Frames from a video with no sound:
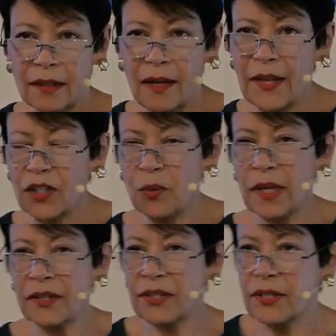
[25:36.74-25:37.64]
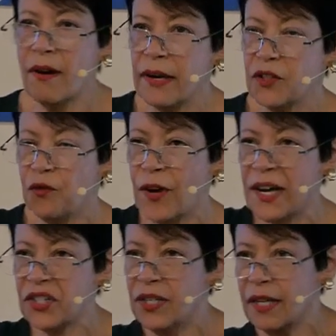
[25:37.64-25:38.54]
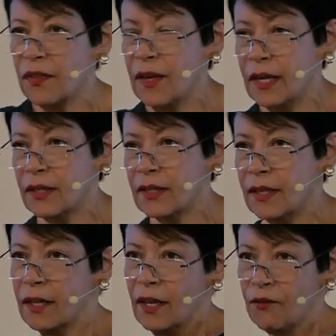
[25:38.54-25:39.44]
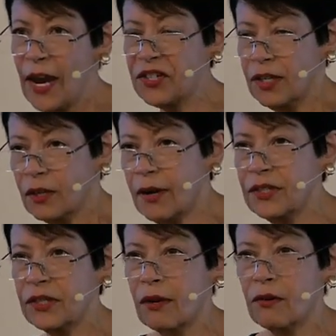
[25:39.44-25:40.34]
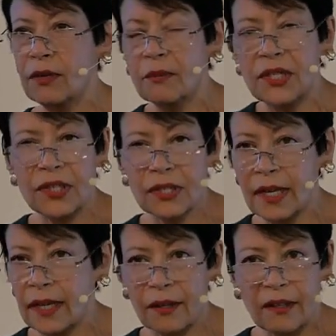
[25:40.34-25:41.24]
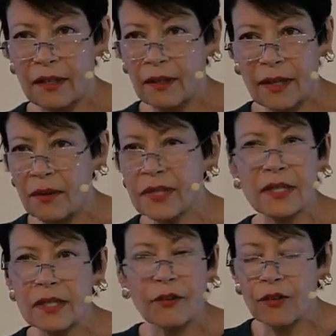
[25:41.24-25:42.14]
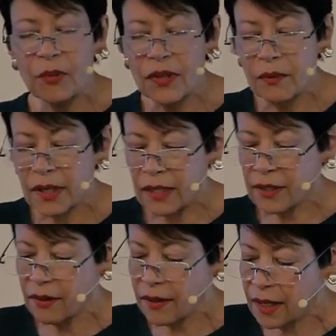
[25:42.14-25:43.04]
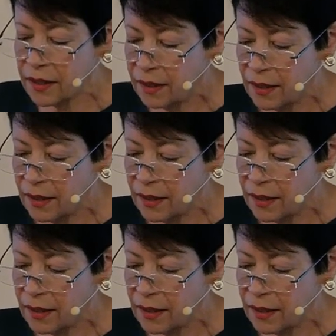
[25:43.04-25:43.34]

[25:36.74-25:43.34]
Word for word: And that's when I saw us fashioning things, fashioning Christ in our own image, just like Aaron. I was listening from within when I saw that.